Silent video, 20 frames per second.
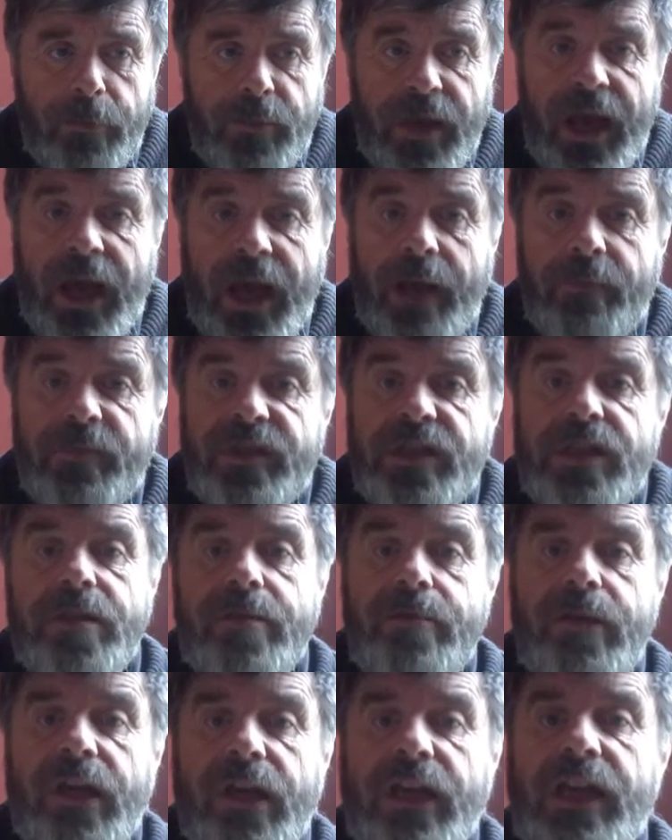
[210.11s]
Perhaps
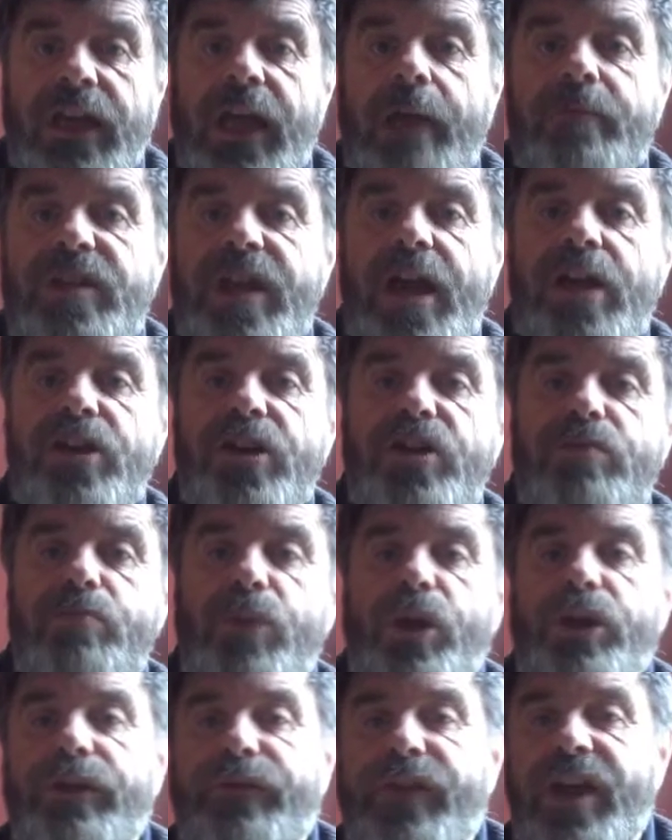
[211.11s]
it comes down to
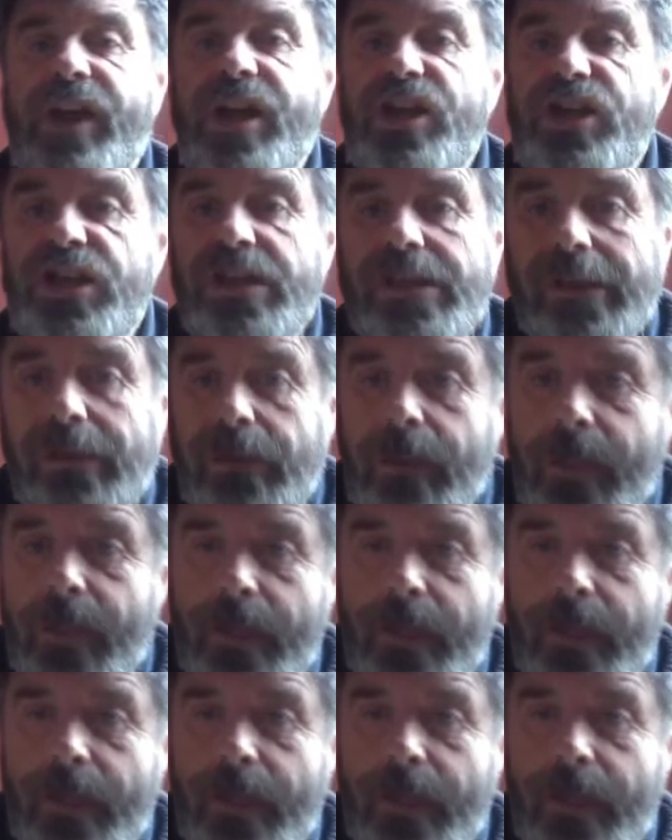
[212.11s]
motivation.